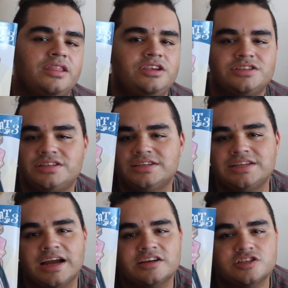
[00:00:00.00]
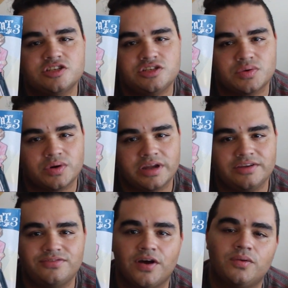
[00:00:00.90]
Just the entire story
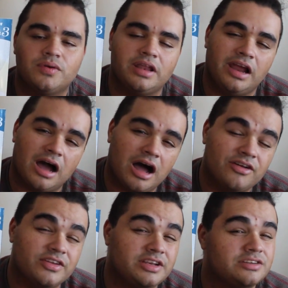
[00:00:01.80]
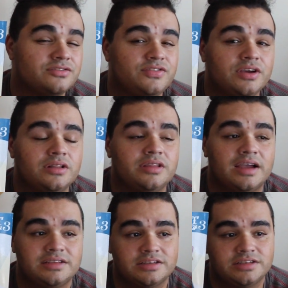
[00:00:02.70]
felt really off, it didn't feel
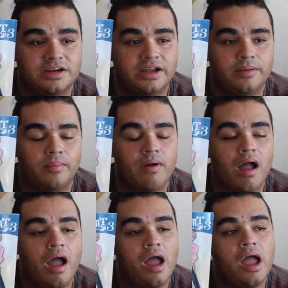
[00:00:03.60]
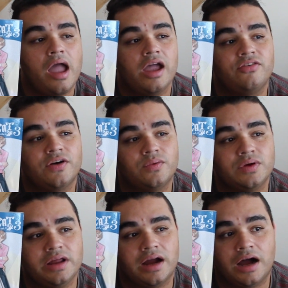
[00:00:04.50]
necessary. It felt
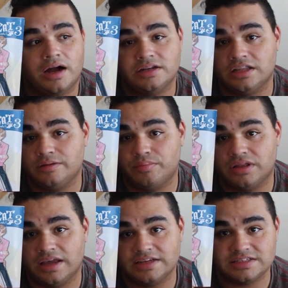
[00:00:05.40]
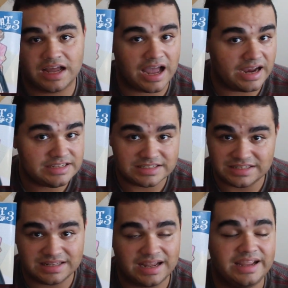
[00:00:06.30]
really oddly placed. I
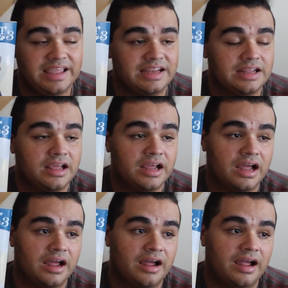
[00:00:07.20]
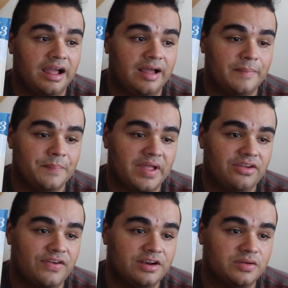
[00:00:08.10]
didn't like it. Um, I
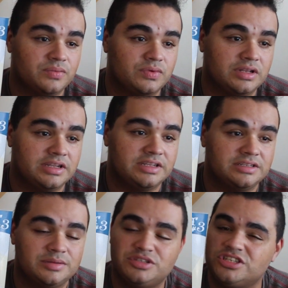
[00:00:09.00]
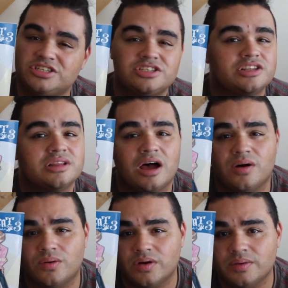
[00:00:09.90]
found it really, it was just
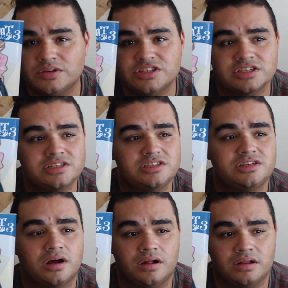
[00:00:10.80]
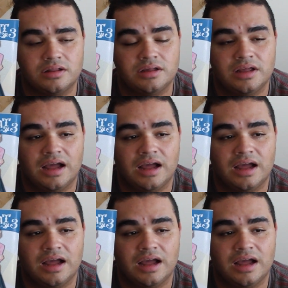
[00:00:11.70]
slow. It was just dull.